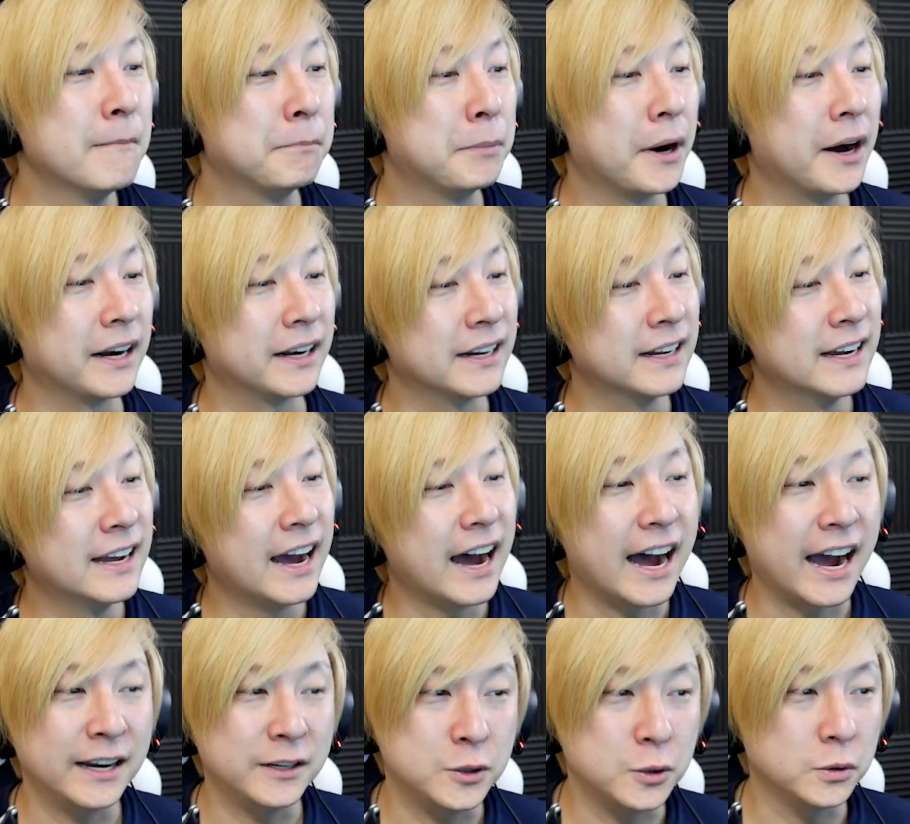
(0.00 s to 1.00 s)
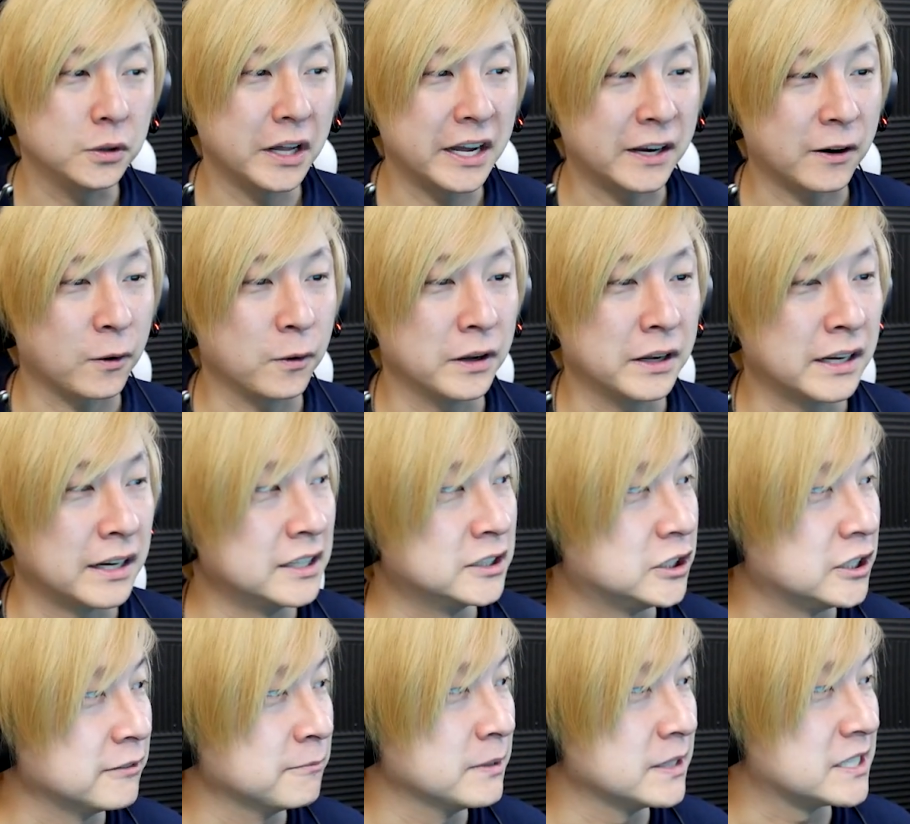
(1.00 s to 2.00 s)
But I do like earning
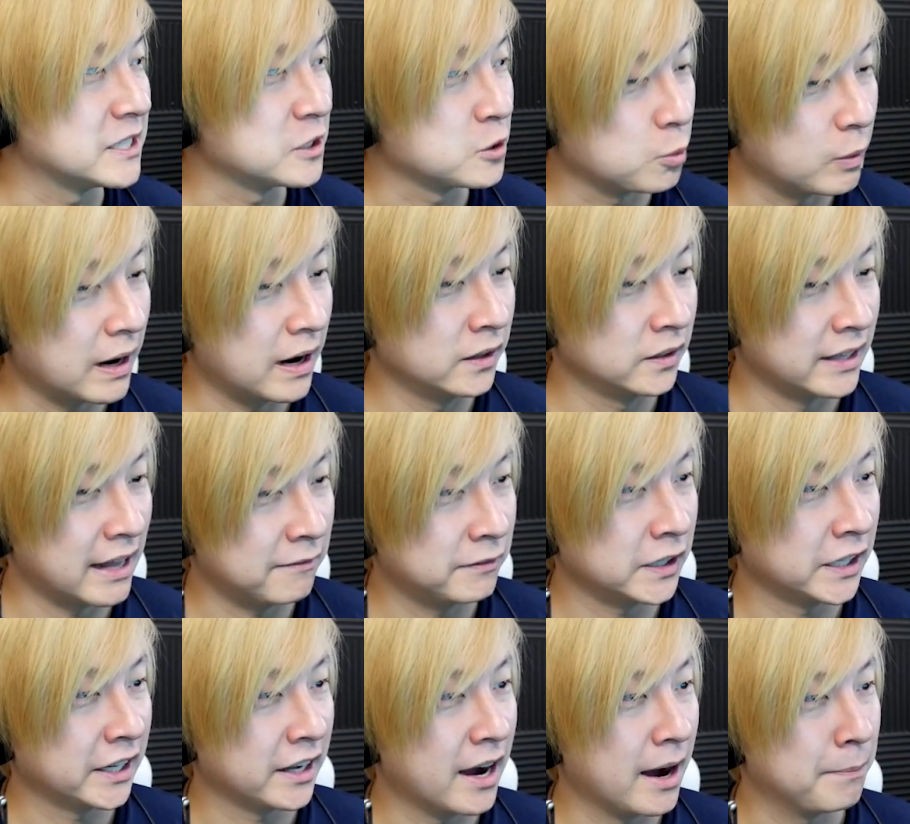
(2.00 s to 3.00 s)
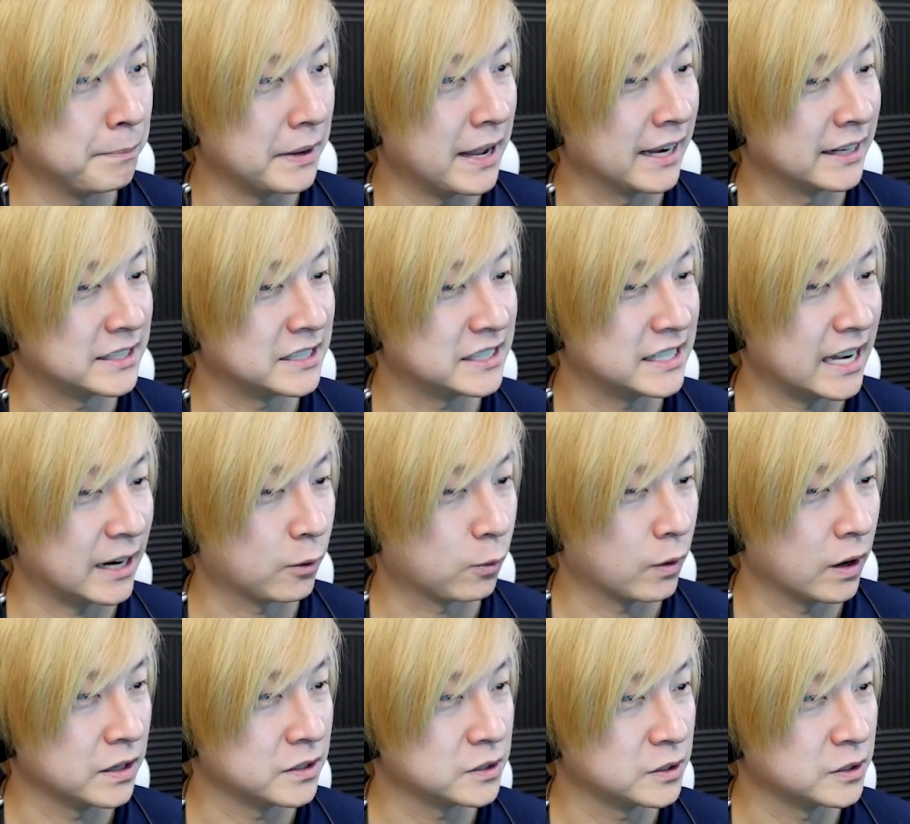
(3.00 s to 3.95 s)
achievements as well, leveling up, etc.